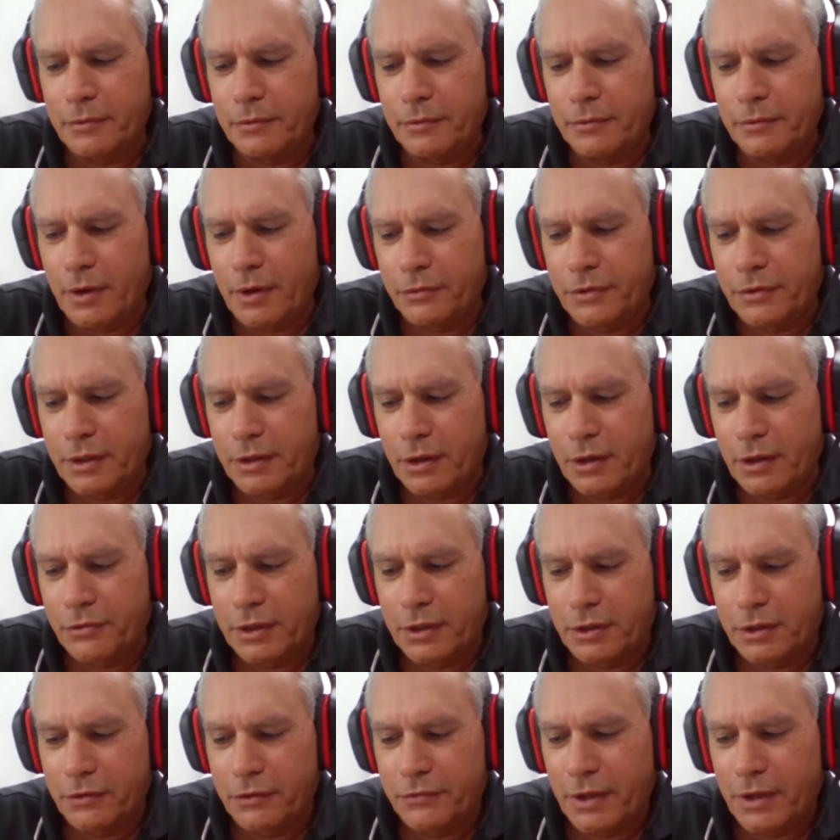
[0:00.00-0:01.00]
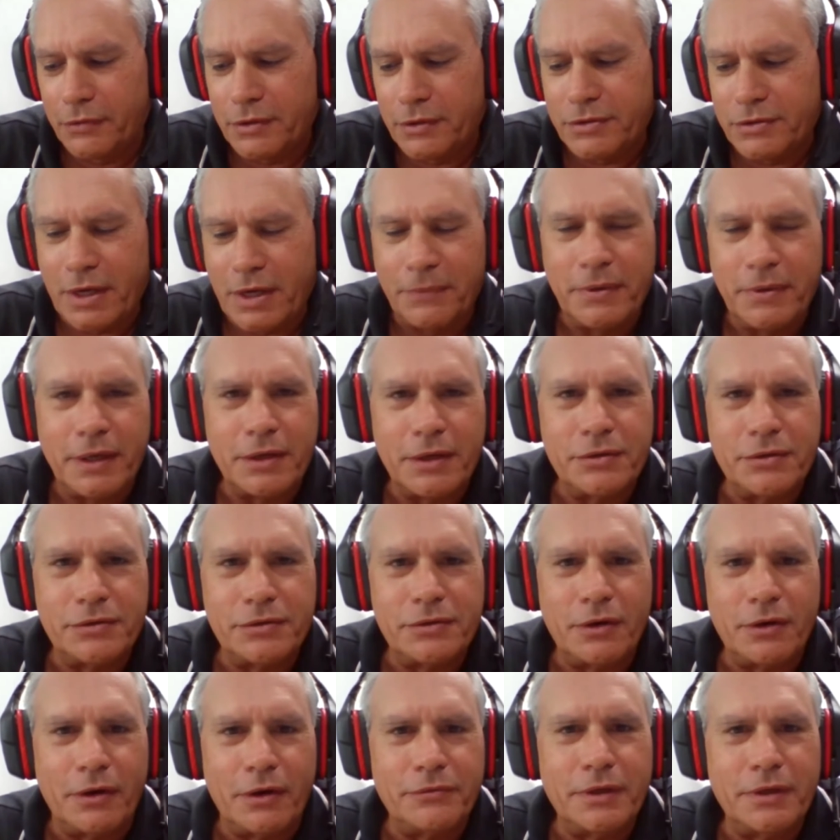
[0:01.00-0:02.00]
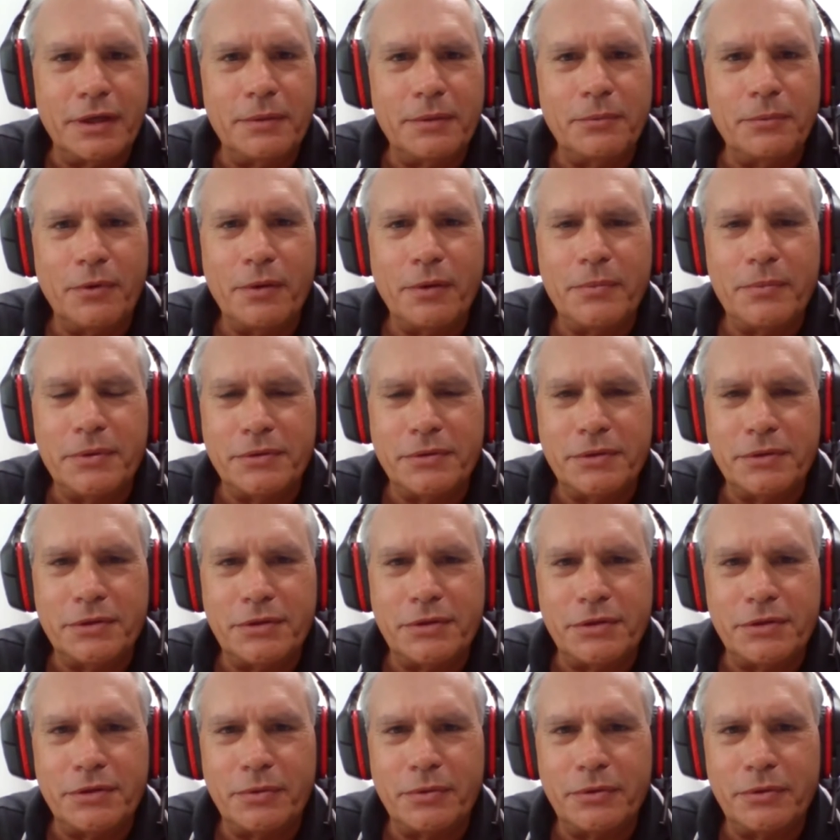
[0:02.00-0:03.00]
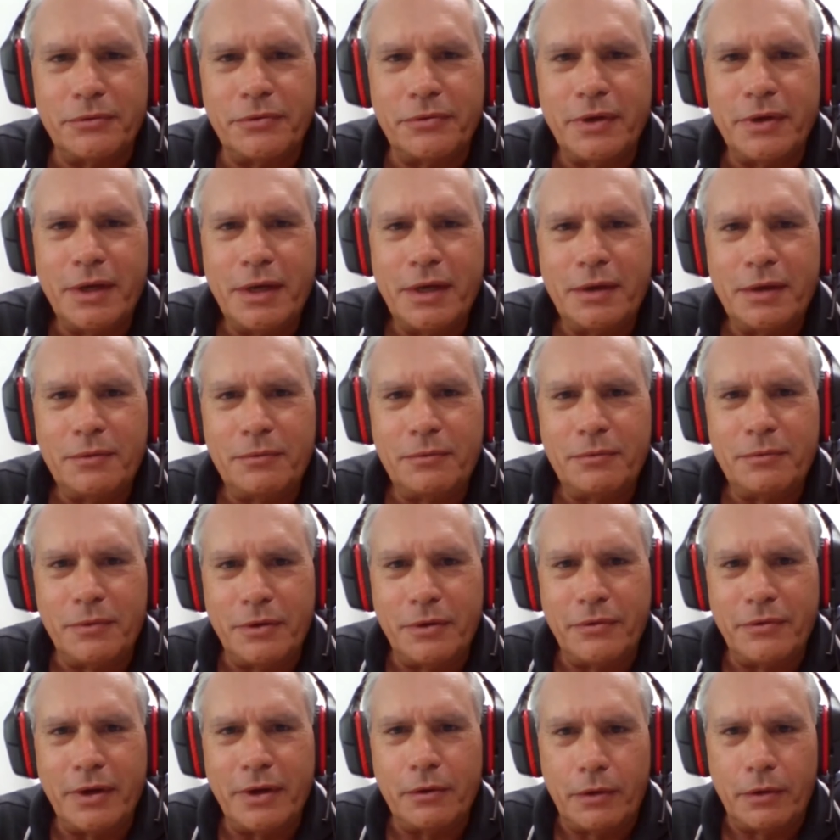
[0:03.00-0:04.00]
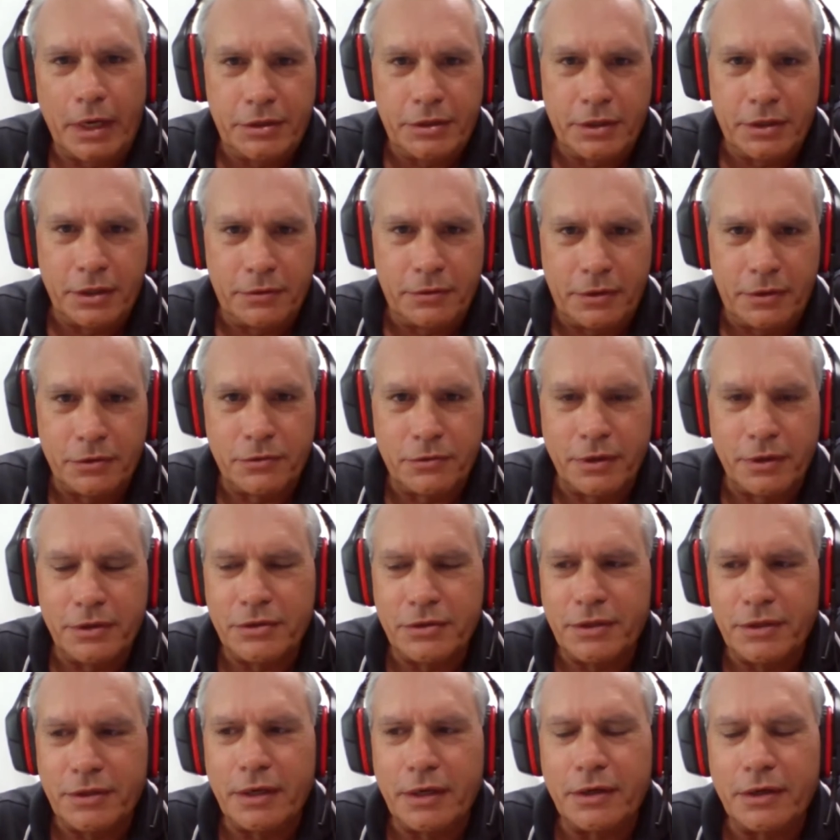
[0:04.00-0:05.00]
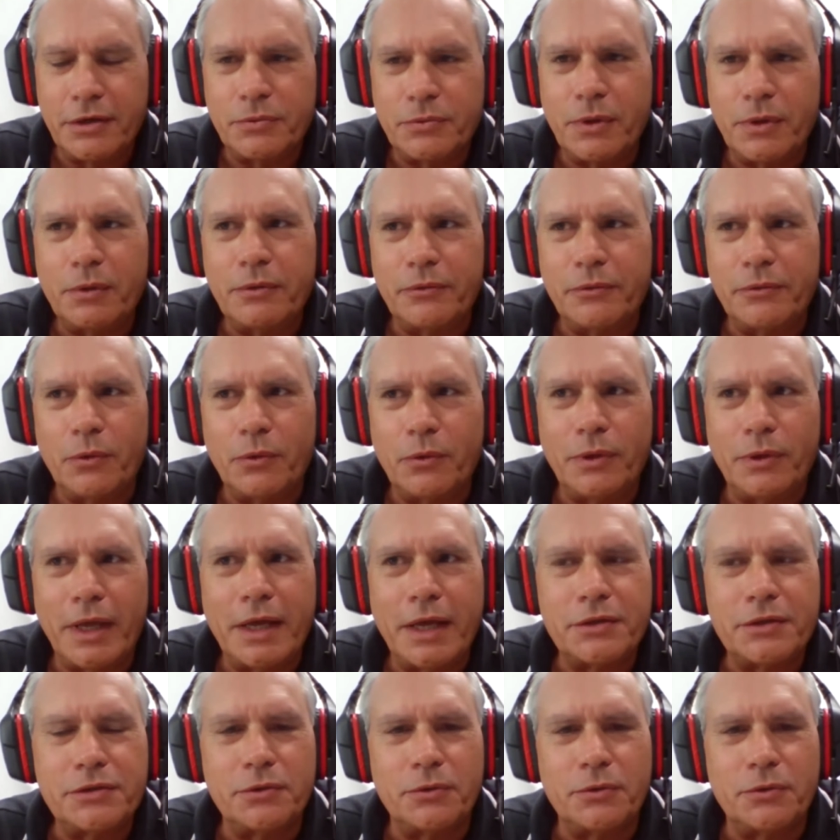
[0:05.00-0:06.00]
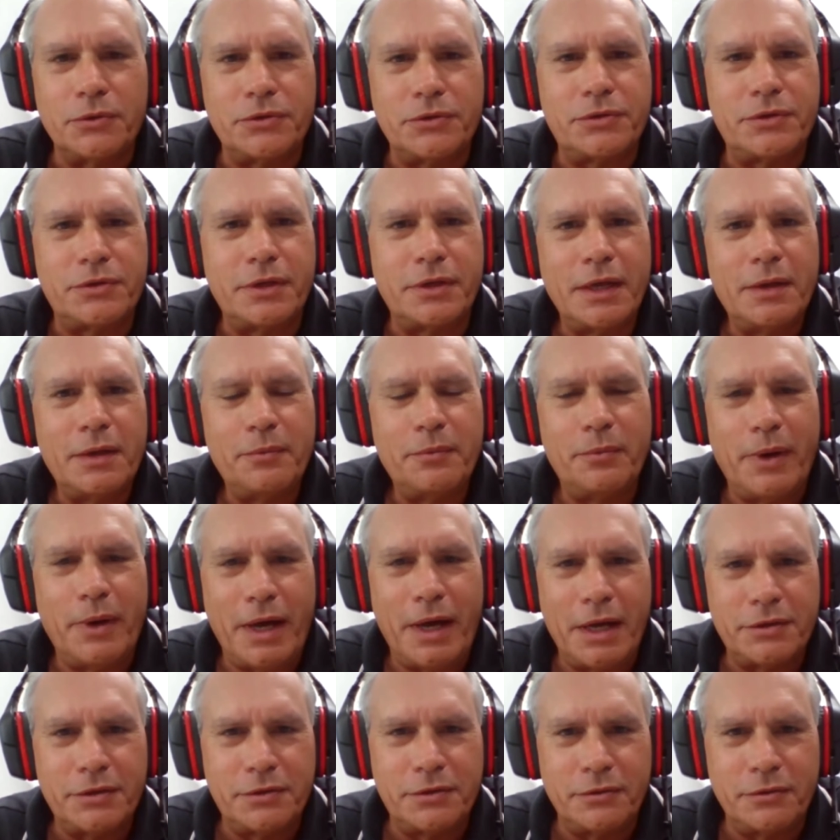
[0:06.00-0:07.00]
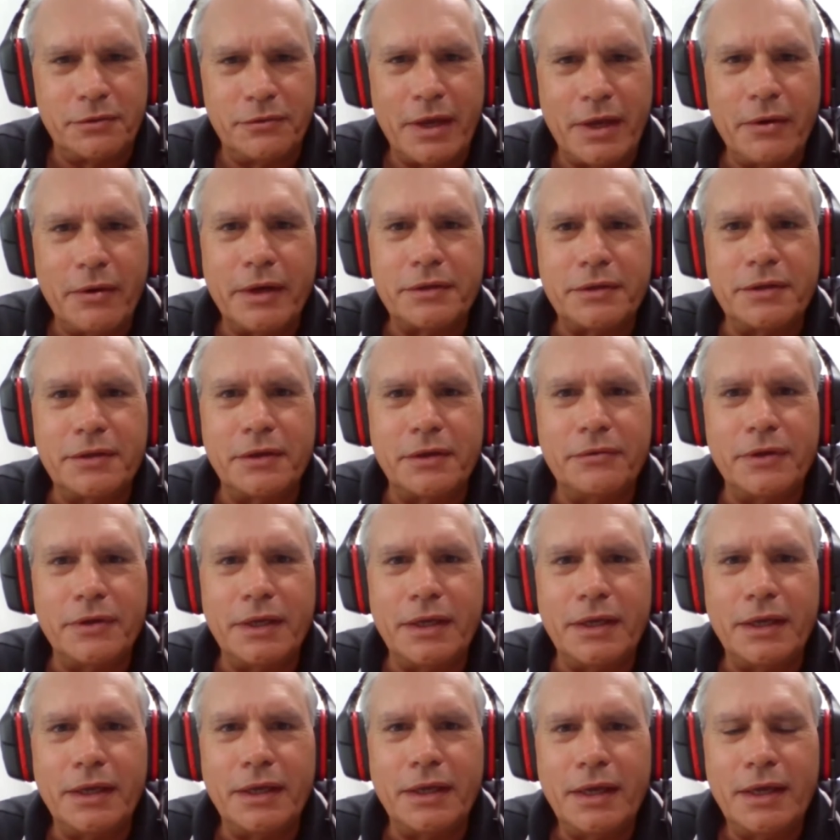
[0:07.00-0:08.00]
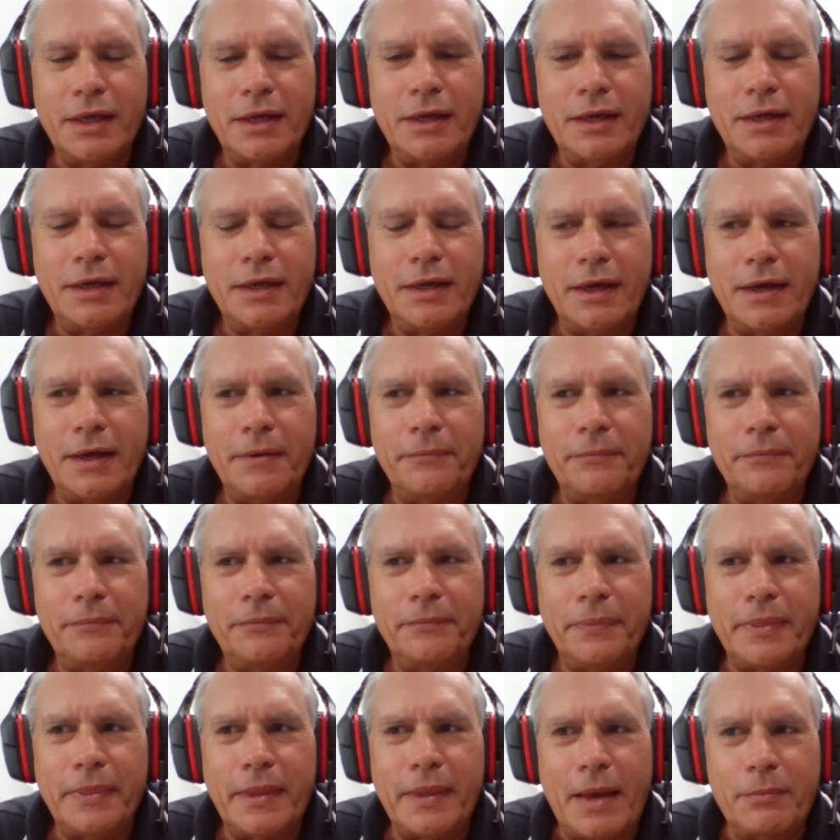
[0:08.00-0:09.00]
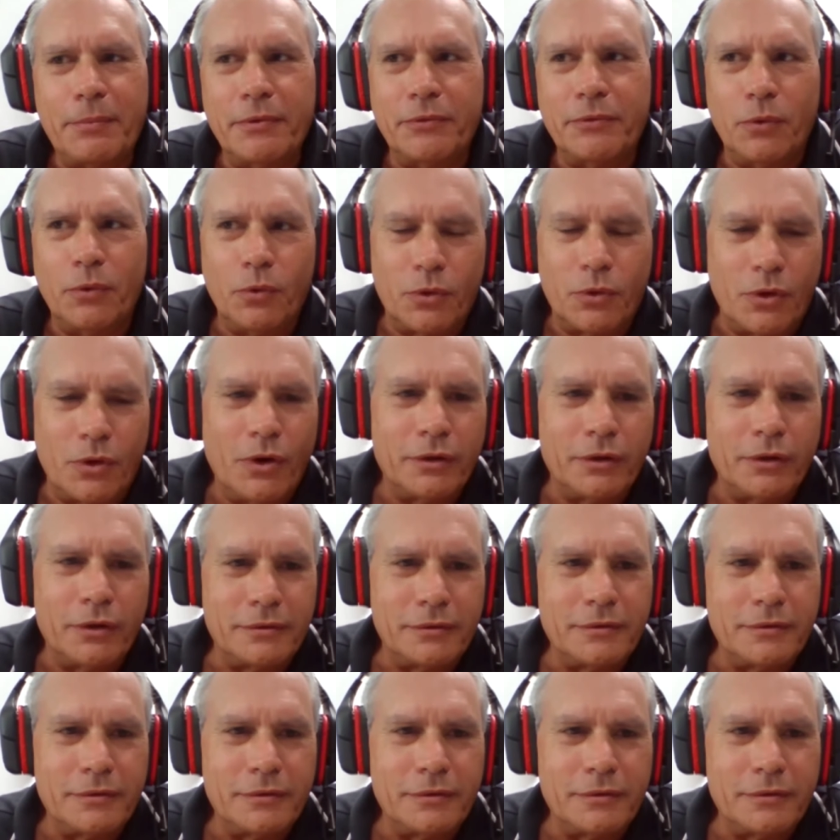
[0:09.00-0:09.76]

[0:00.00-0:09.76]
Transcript: I think you've done the same thing as I've done in my business. Is we've actually Katrina's done it as well. We've all outsourced parts of our activity, and we've all got